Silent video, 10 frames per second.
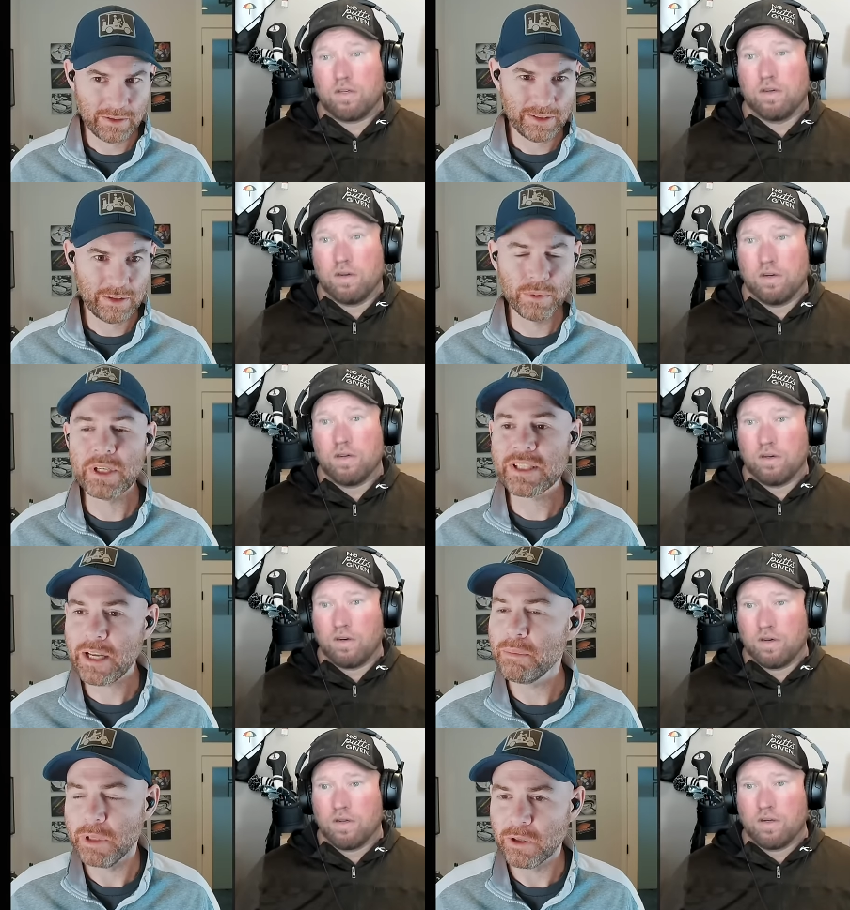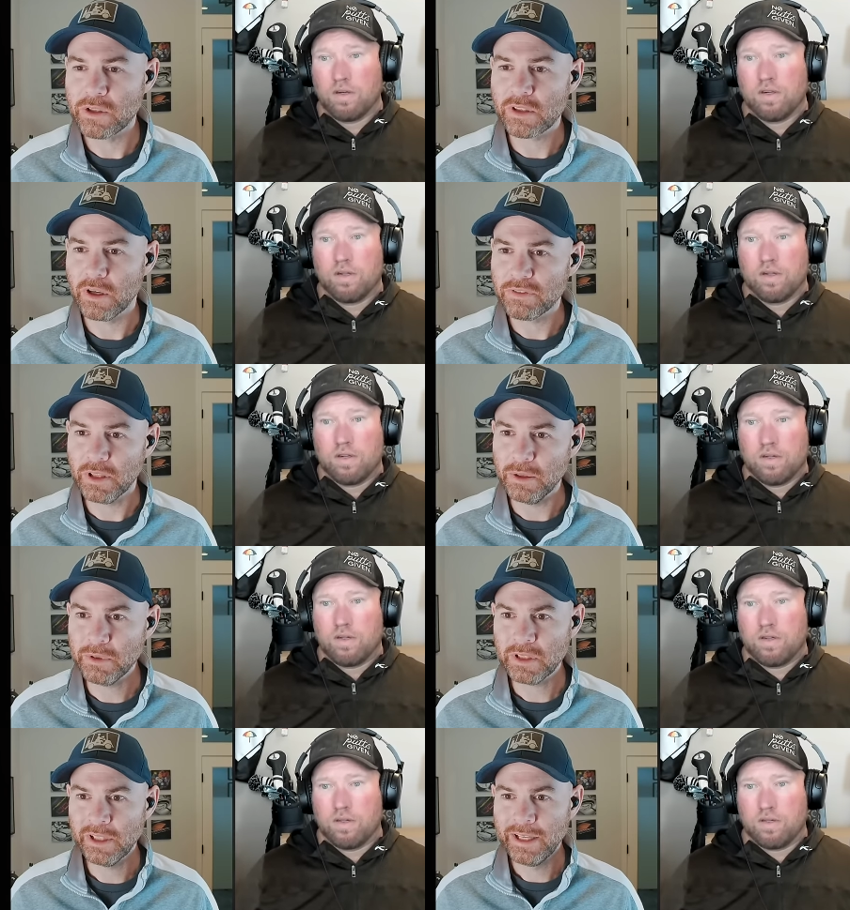Speaker 1: to an extent mirrors golf clubs.
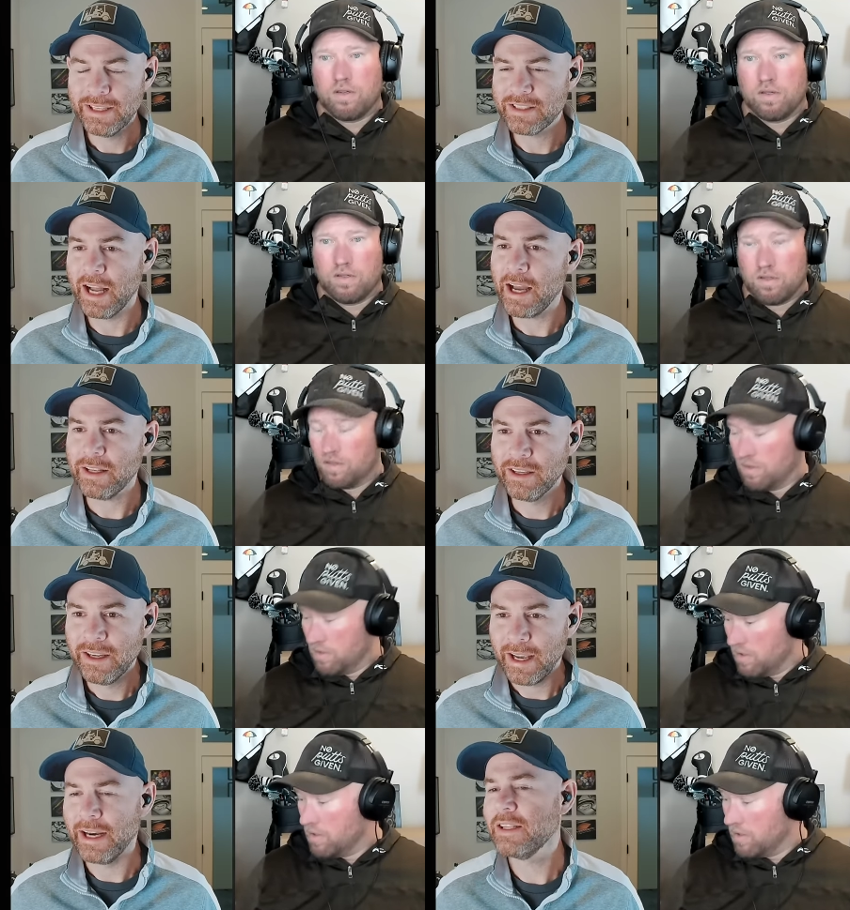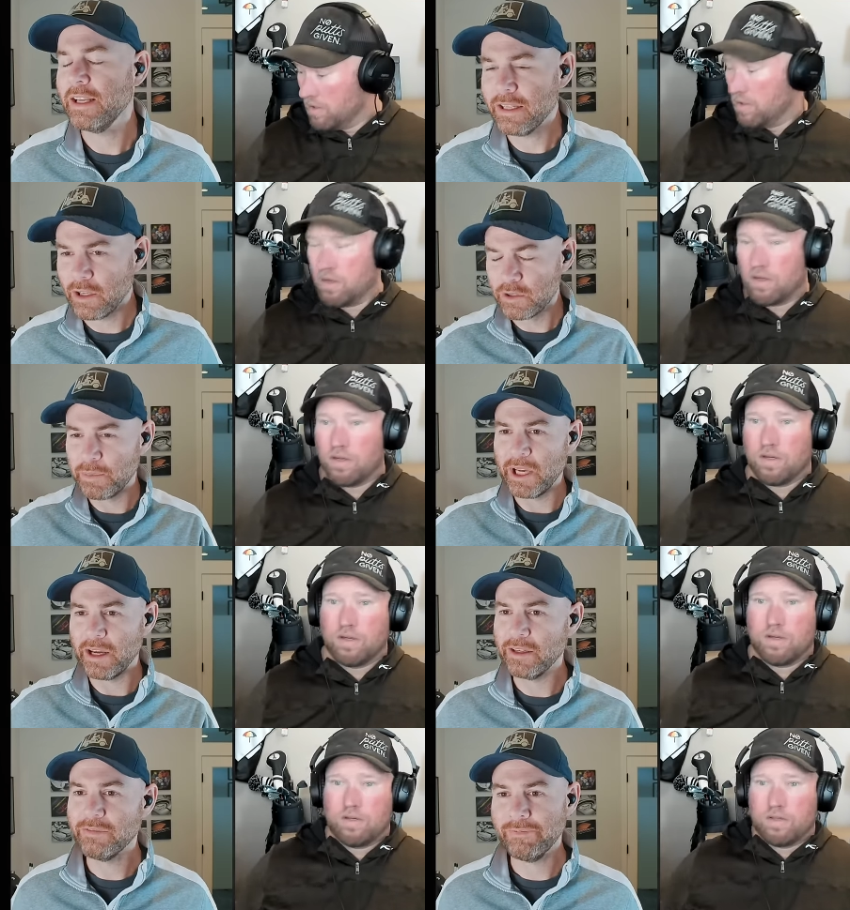It's not, and it it goes
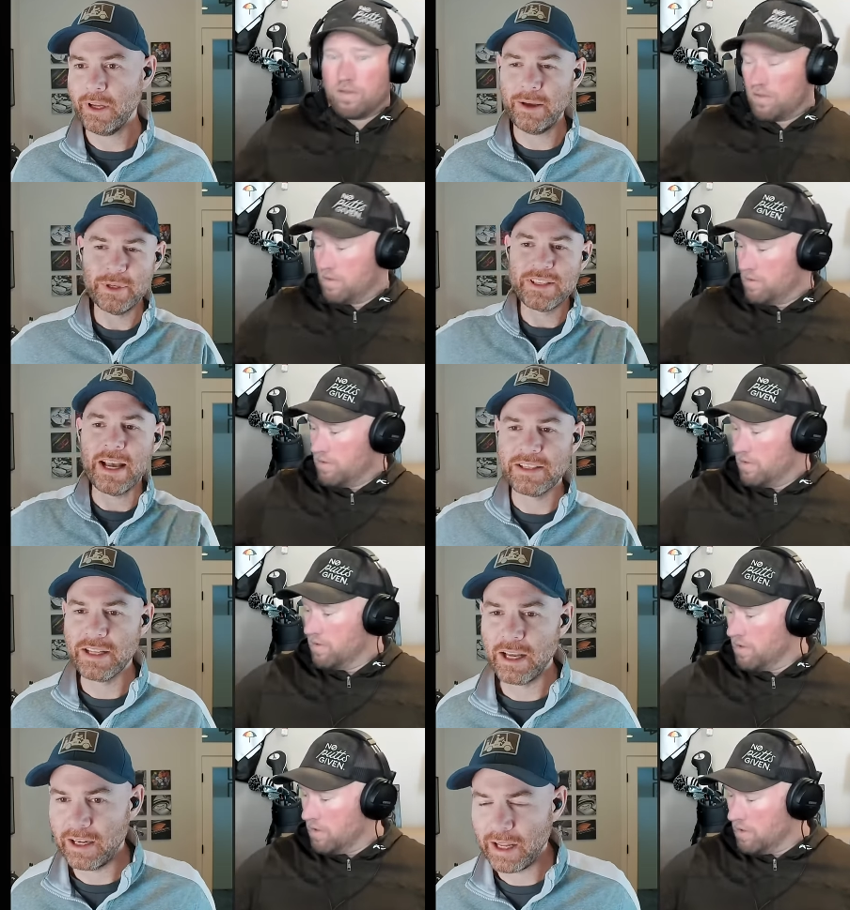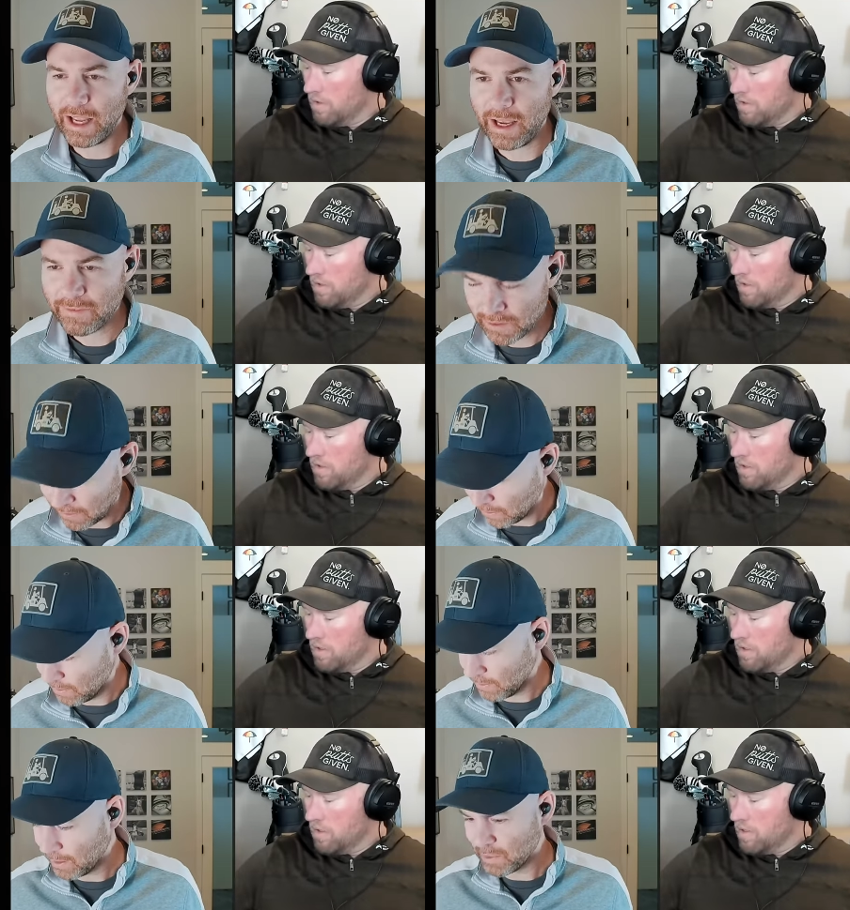beyond I'm a size nine and a half,
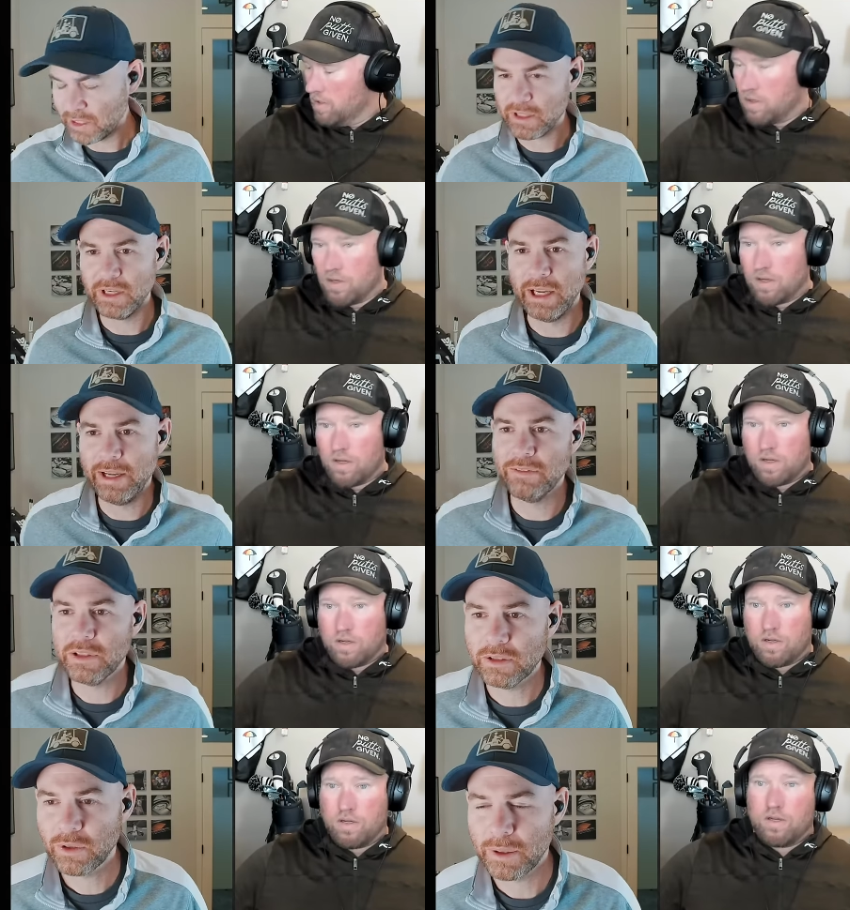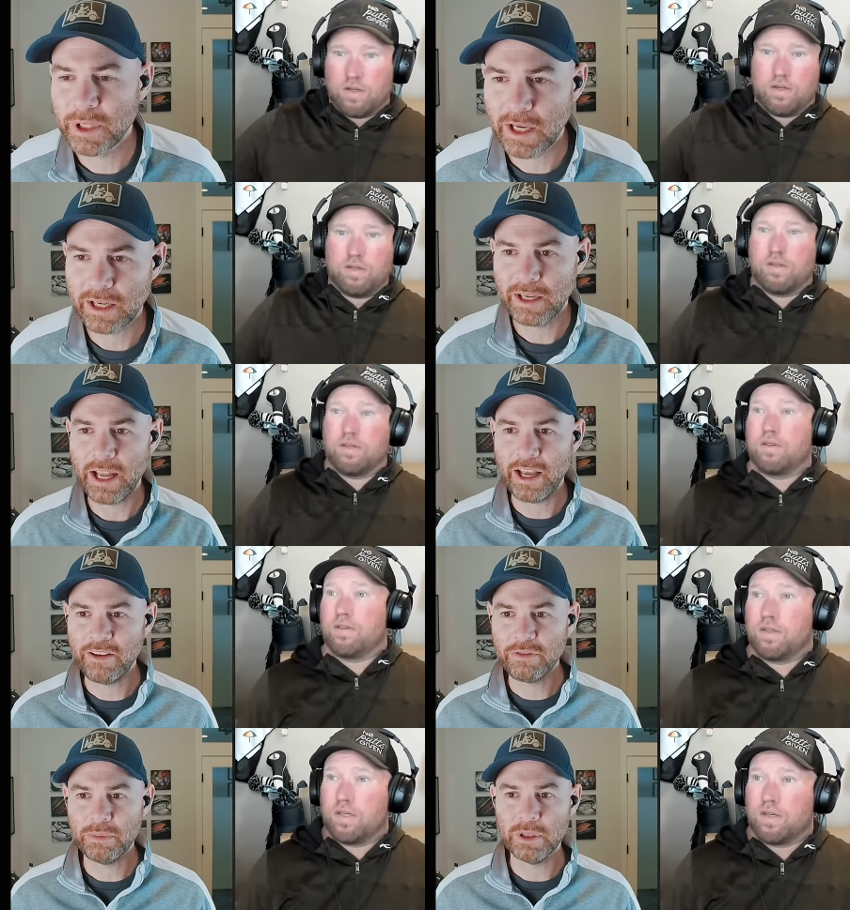so I'm just gonna have a grab a nine and a
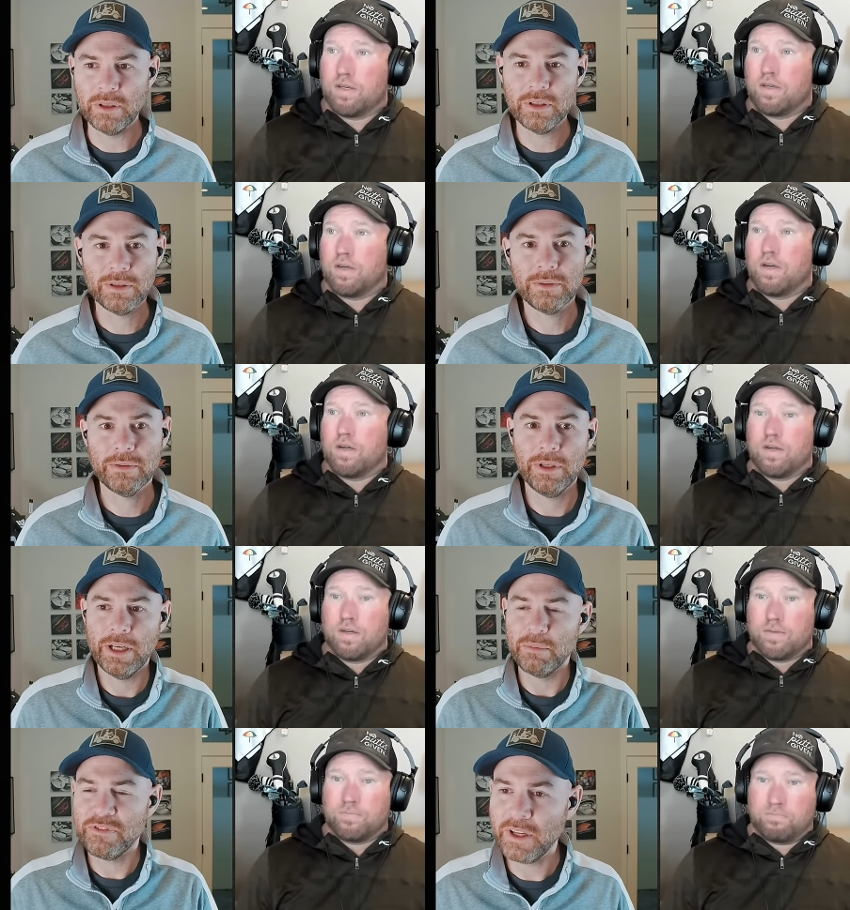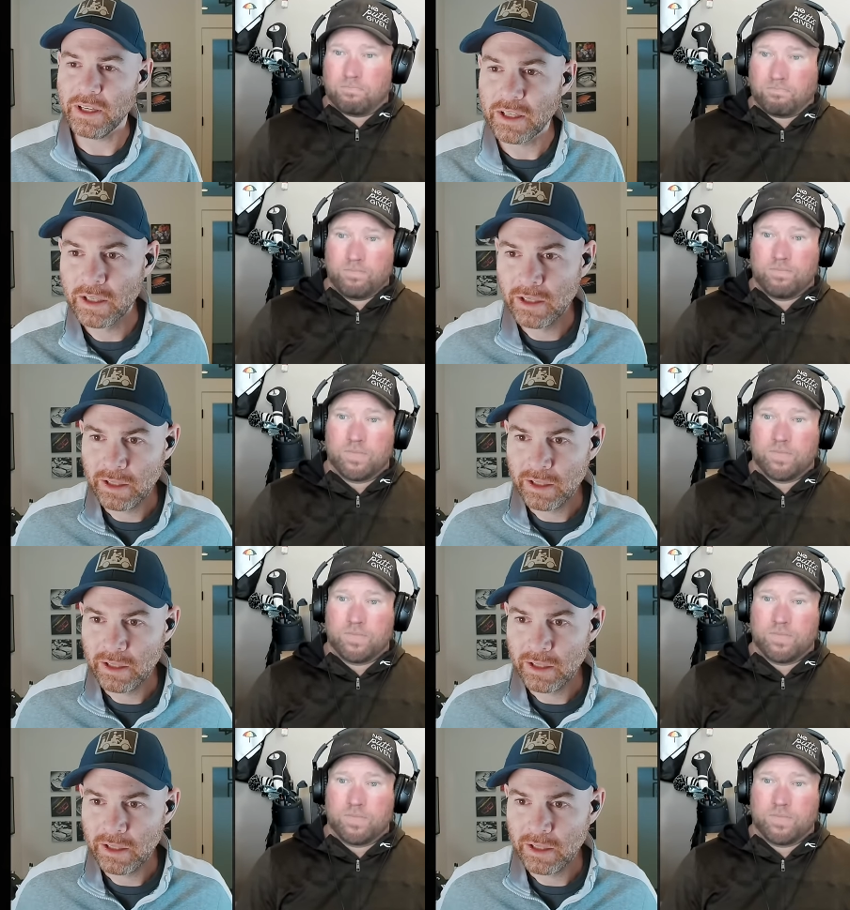half, but and I'm fitted. Mm-hmm.